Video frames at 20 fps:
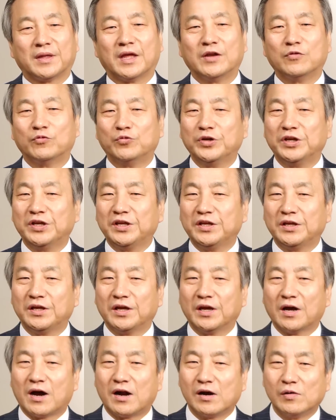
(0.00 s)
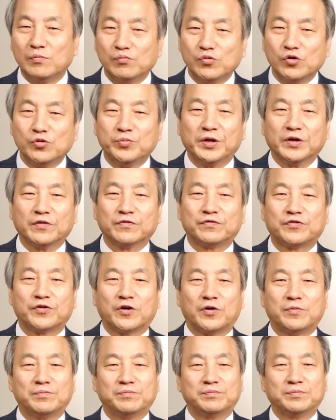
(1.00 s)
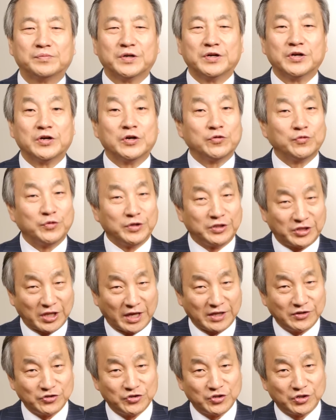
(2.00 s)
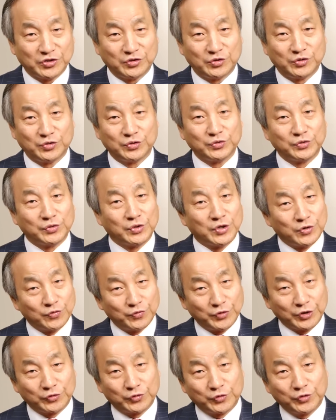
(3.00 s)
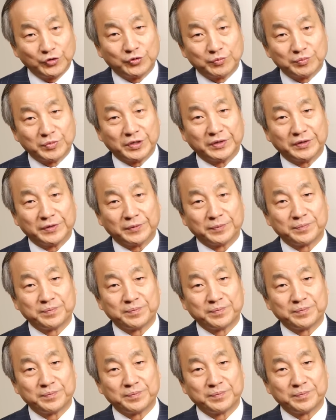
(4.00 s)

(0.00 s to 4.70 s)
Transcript: and we are moving from retention to recruitment,